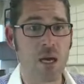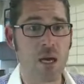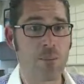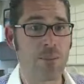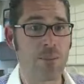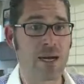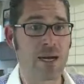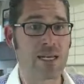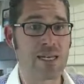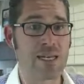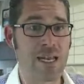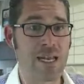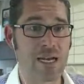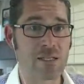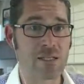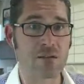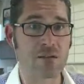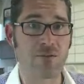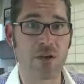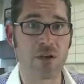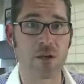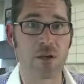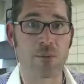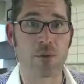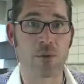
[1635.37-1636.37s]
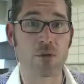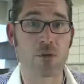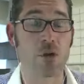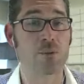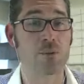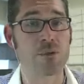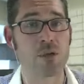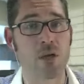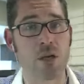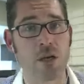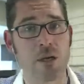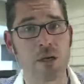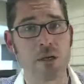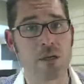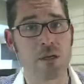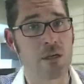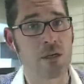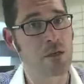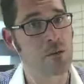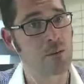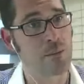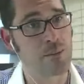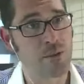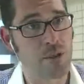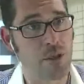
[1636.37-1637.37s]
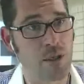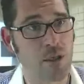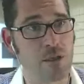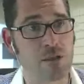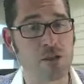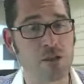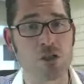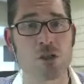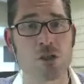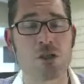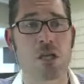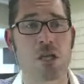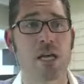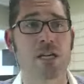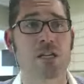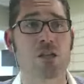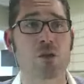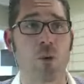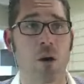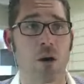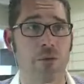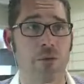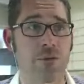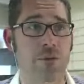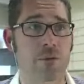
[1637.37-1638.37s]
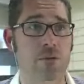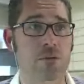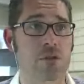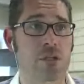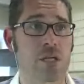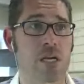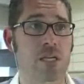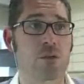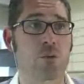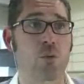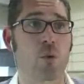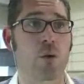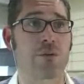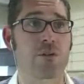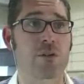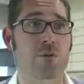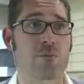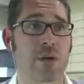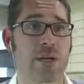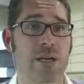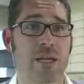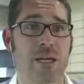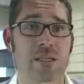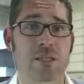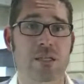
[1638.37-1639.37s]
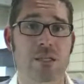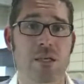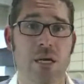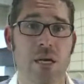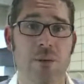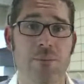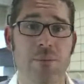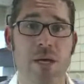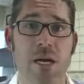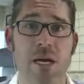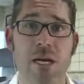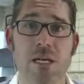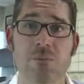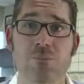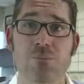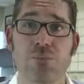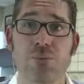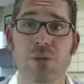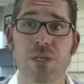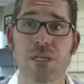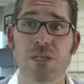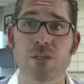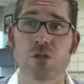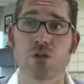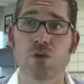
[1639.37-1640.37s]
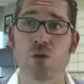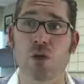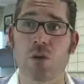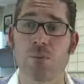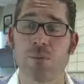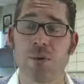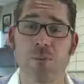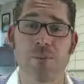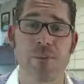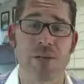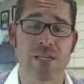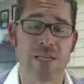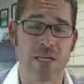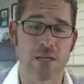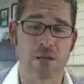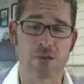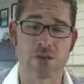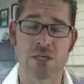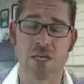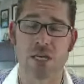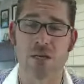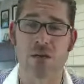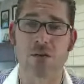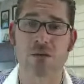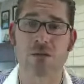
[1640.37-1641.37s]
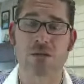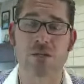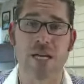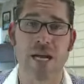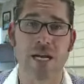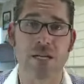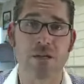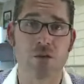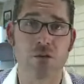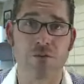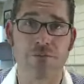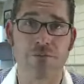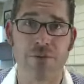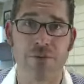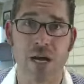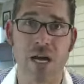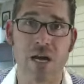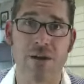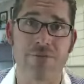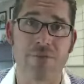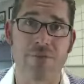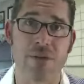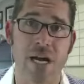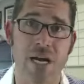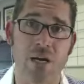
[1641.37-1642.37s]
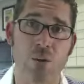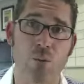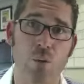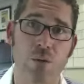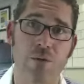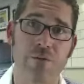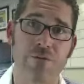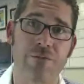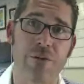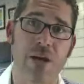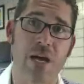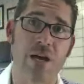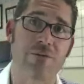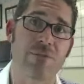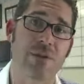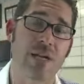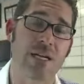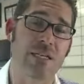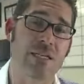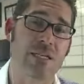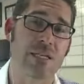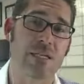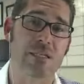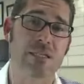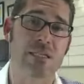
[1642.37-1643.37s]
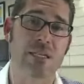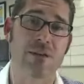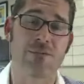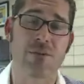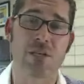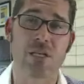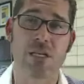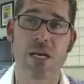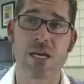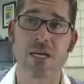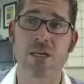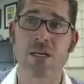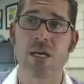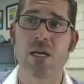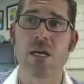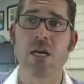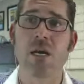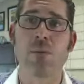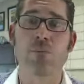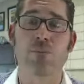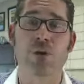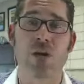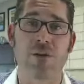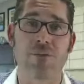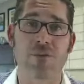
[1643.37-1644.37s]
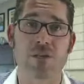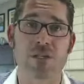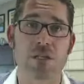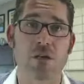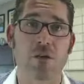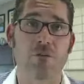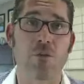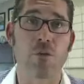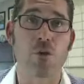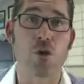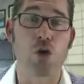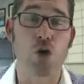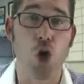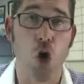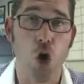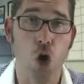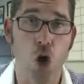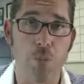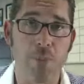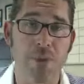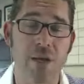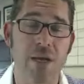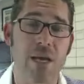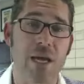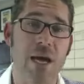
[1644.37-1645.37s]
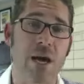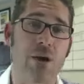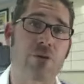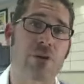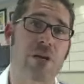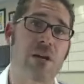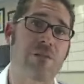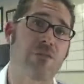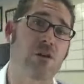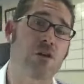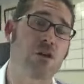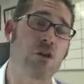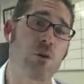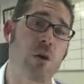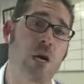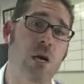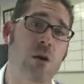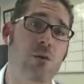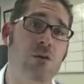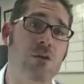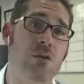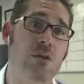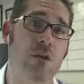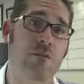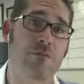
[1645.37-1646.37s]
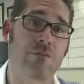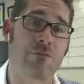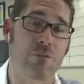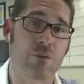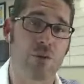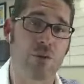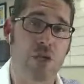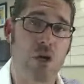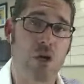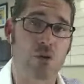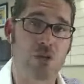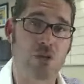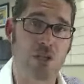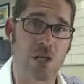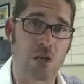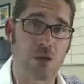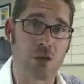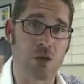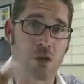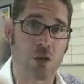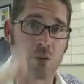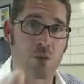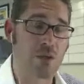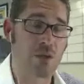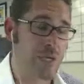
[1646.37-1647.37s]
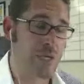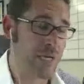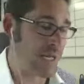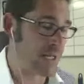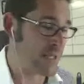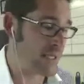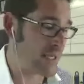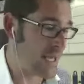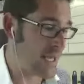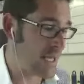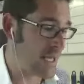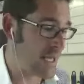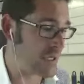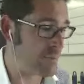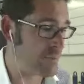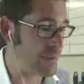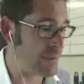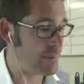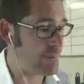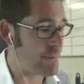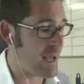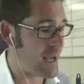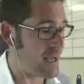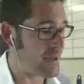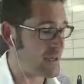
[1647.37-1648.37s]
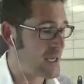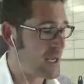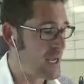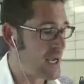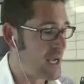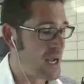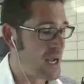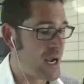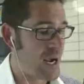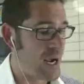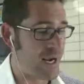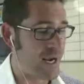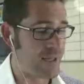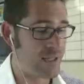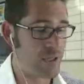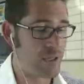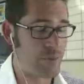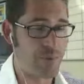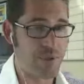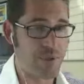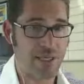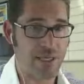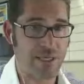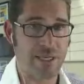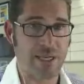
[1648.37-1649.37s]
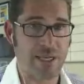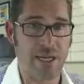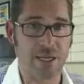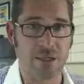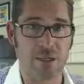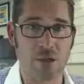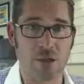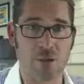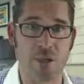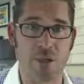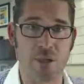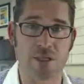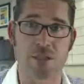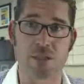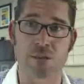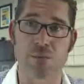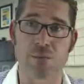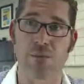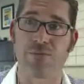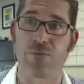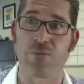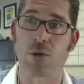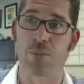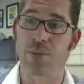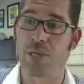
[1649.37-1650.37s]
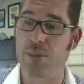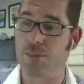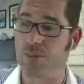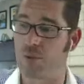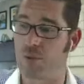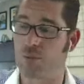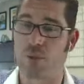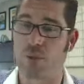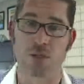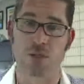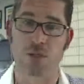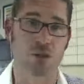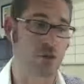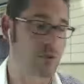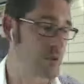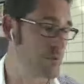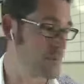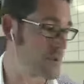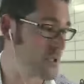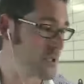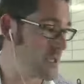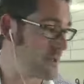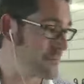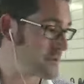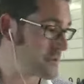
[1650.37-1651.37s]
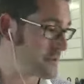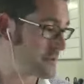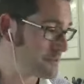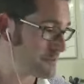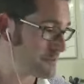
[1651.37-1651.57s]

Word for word: My next available, no, I'm sorry. I'm sorry. It's July twelfth. July twelfth is my next time, guys. Please join me, McDaniel Challenge, nine two five, nine one five, one nine seven eight. Private cell phone. Call me. Hour and a half to two hours of free coaching. I'll go into it at the end. But Matt, I think we need to get into questions before people want to shoot themselves.